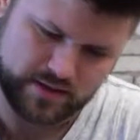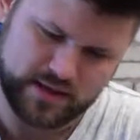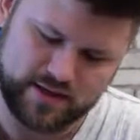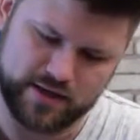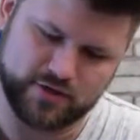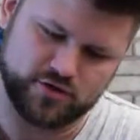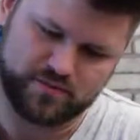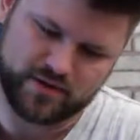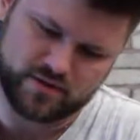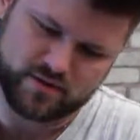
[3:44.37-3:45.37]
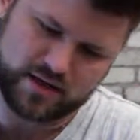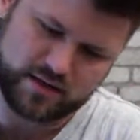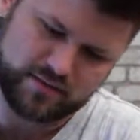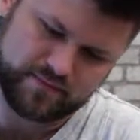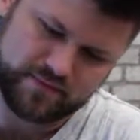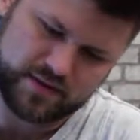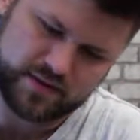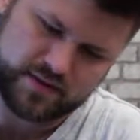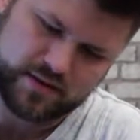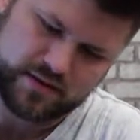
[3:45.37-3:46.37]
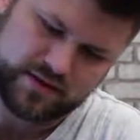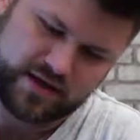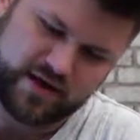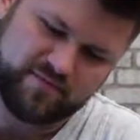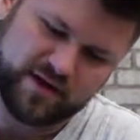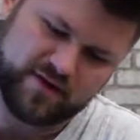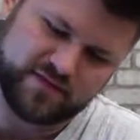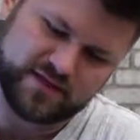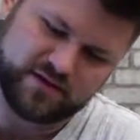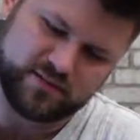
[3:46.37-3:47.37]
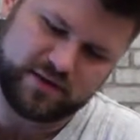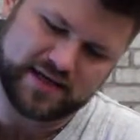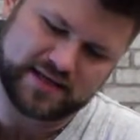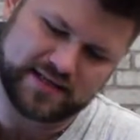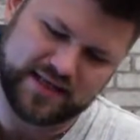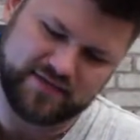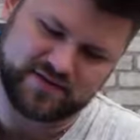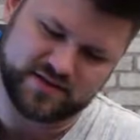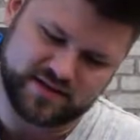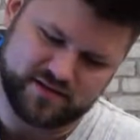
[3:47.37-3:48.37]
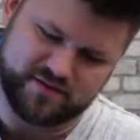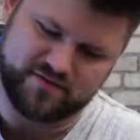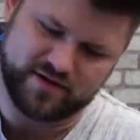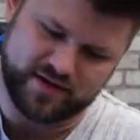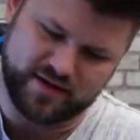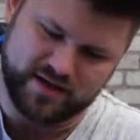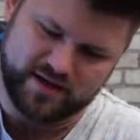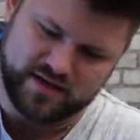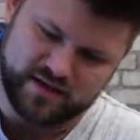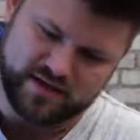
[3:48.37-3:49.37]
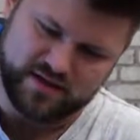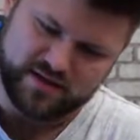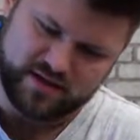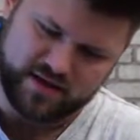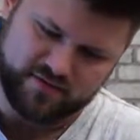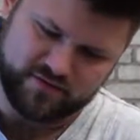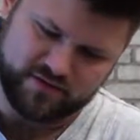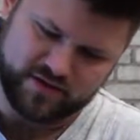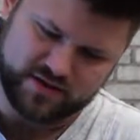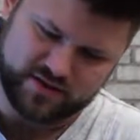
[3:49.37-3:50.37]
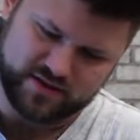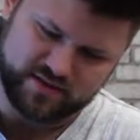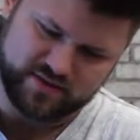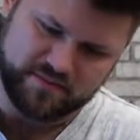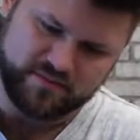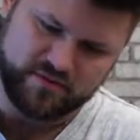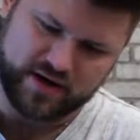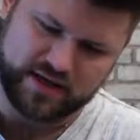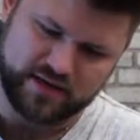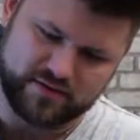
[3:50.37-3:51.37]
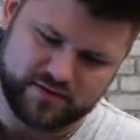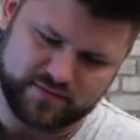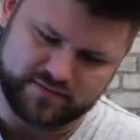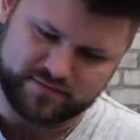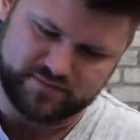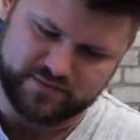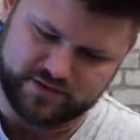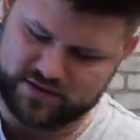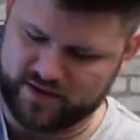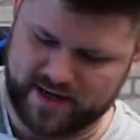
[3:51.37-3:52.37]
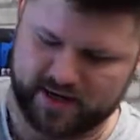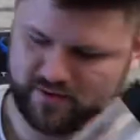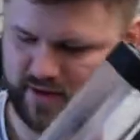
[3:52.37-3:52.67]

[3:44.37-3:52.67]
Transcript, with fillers: and that should be all right. So I don't have many of these little plugs left, so I'm gonna be very careful with this one. I don't wanna break it or crack it or